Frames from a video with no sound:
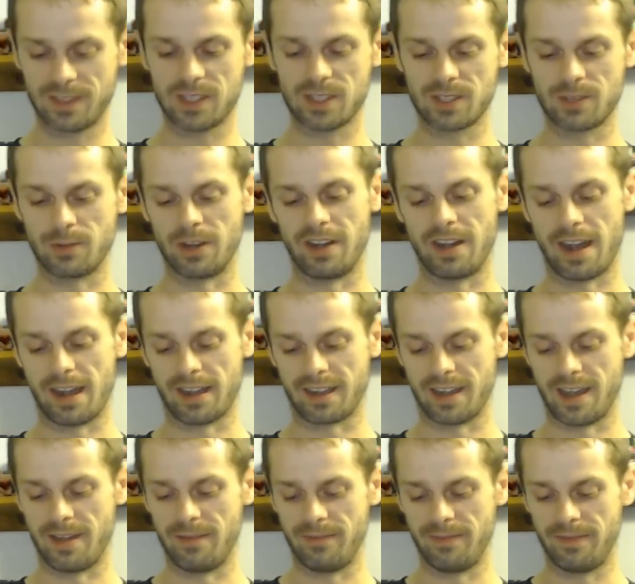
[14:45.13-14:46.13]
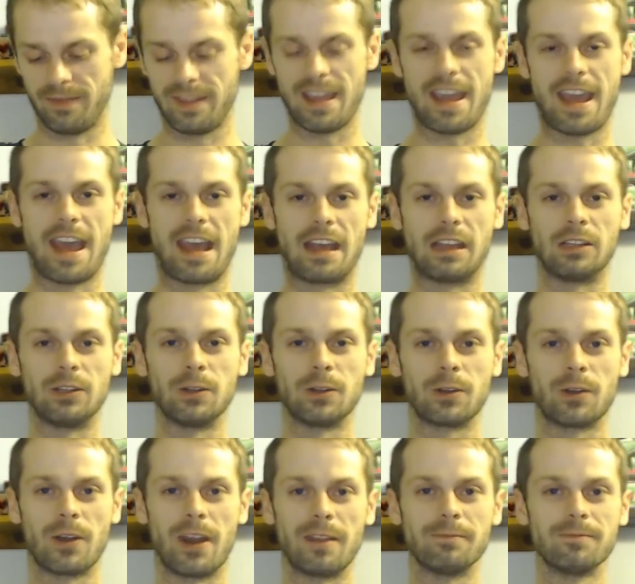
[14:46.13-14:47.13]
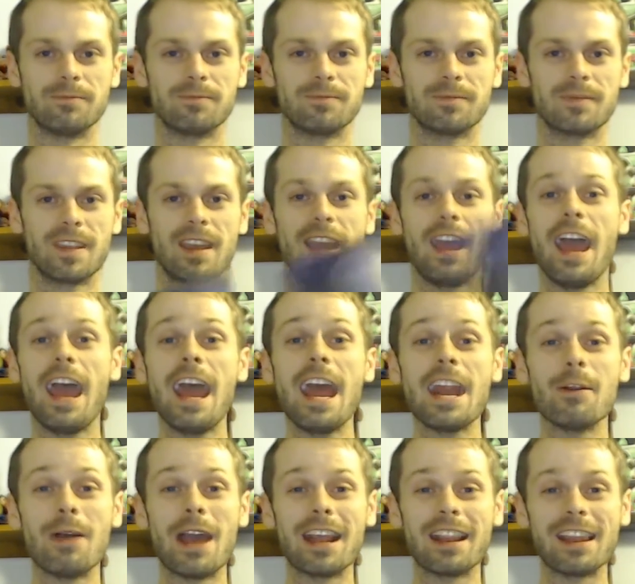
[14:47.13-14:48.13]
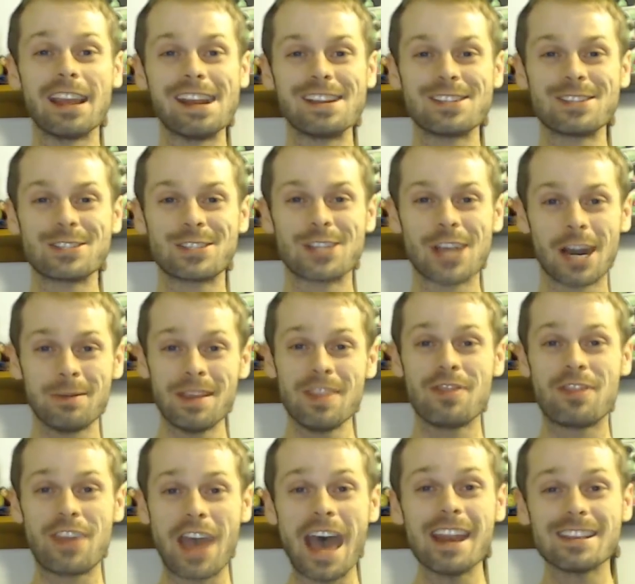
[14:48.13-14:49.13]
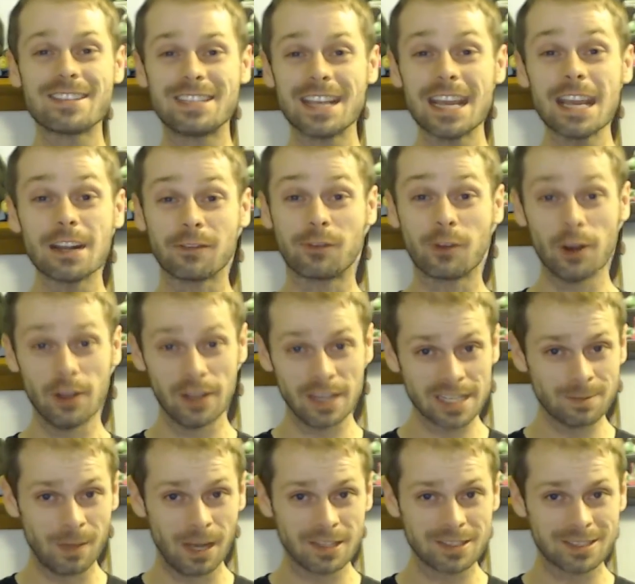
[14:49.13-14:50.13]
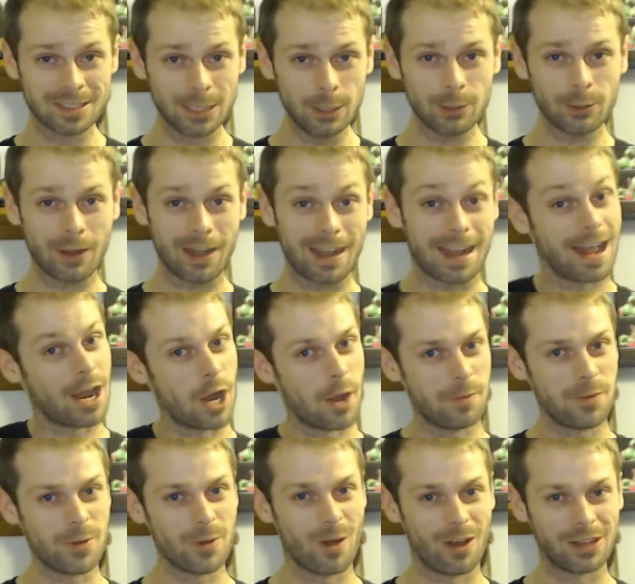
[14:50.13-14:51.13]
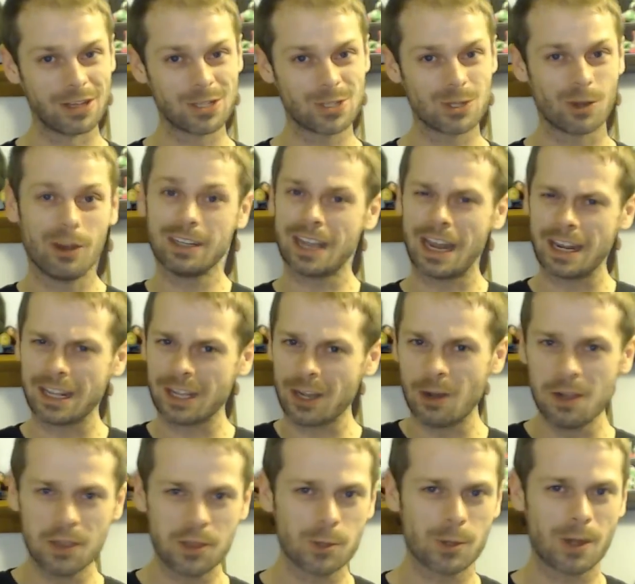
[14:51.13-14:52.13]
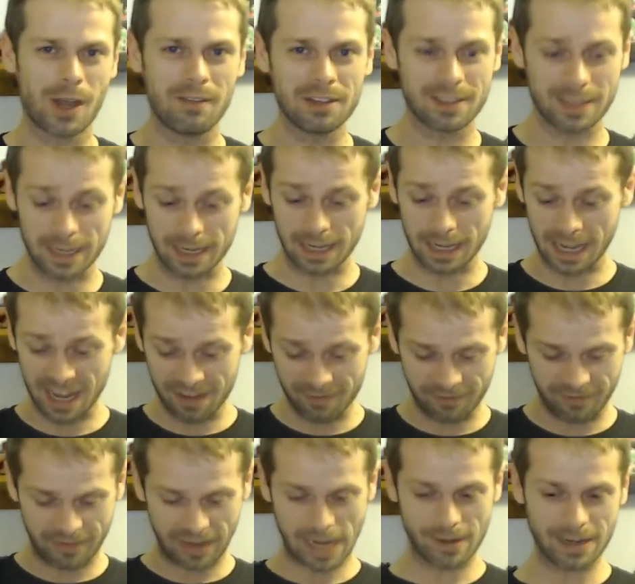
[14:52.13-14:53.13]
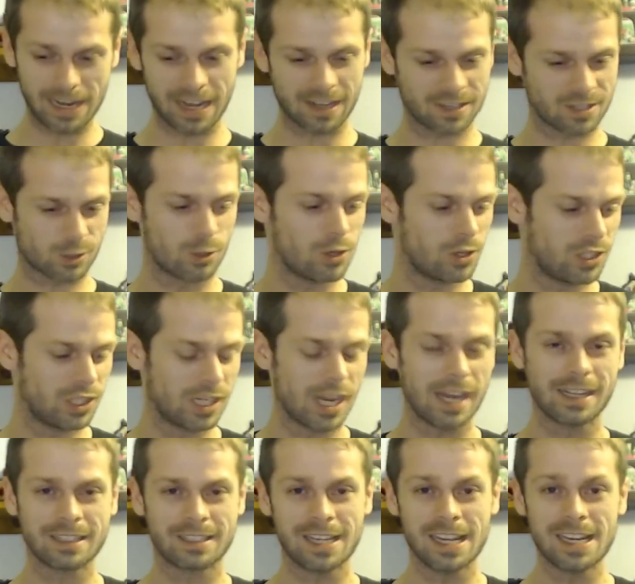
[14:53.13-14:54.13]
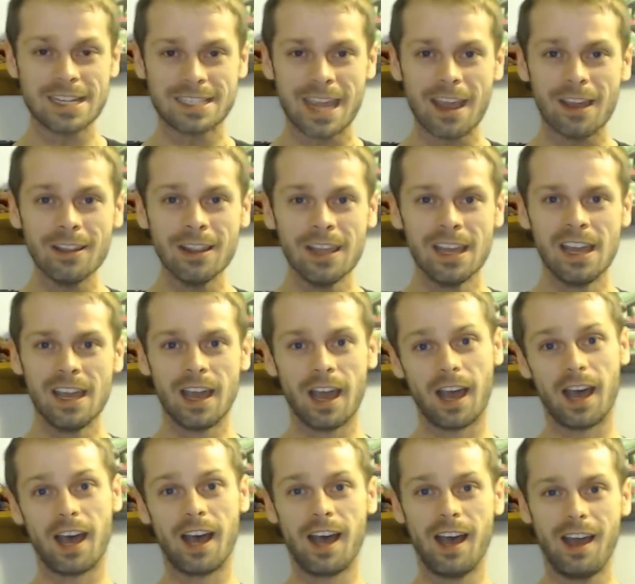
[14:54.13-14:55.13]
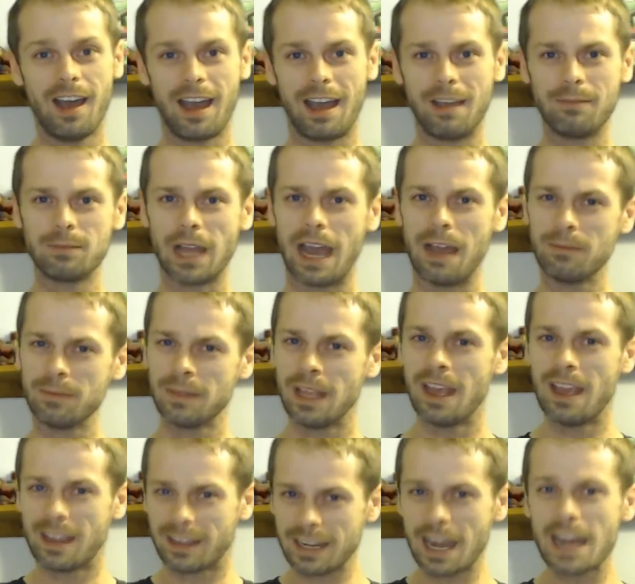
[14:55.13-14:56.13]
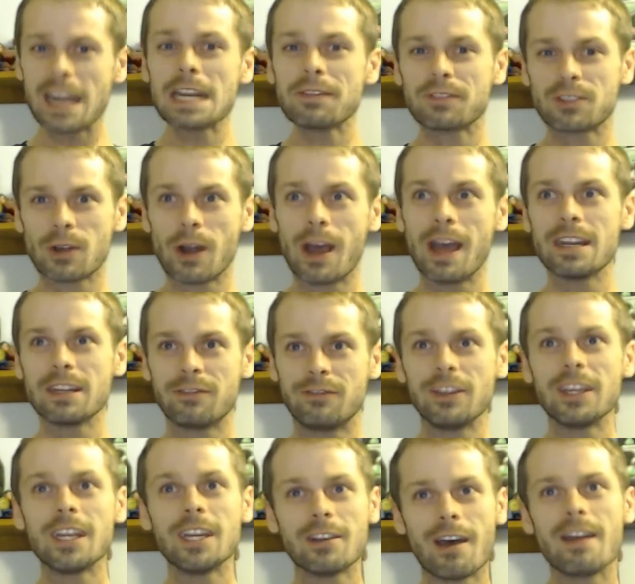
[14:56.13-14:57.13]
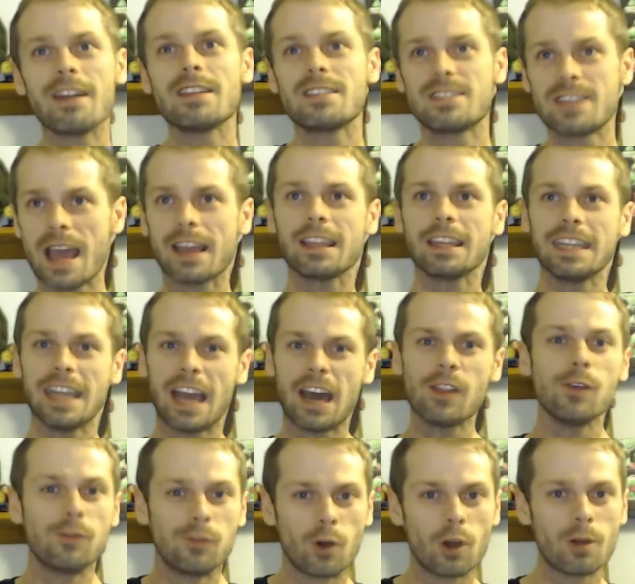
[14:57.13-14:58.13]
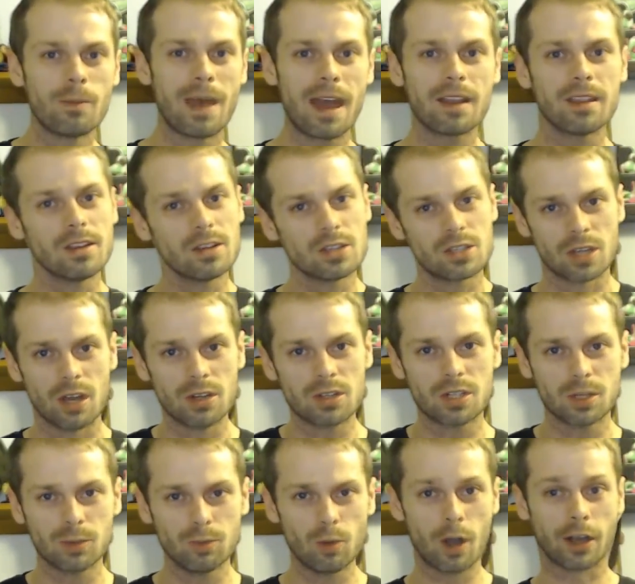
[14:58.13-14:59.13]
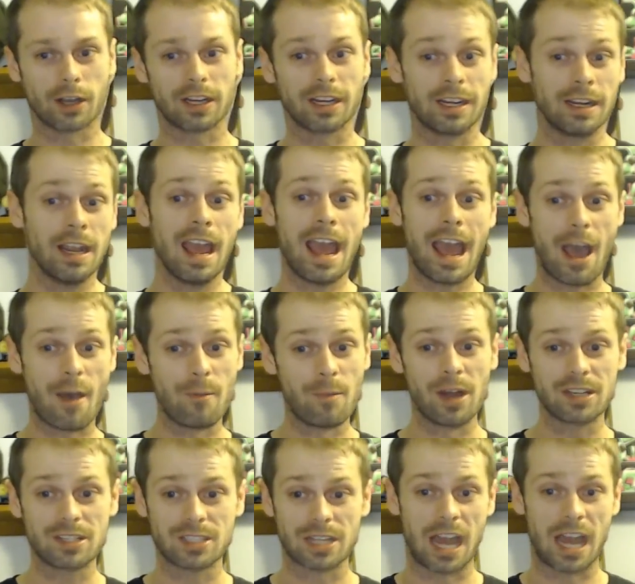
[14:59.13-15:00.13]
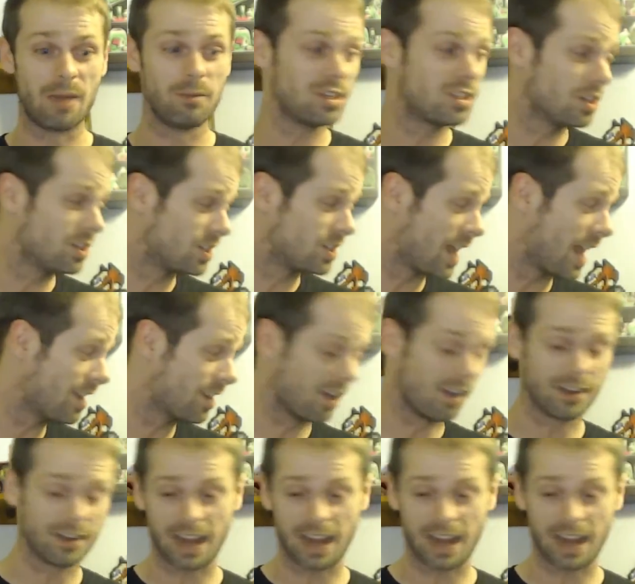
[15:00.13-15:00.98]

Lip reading: twitter.com, @lootcrate. Anyway, ladies and gentlemen, that is it for this month's Loot Crate. I hope you all enjoyed kind of going through everything in very excruciating detail. I'm kind of trying to figure out exactly how the format of the show should work and how much time we should take on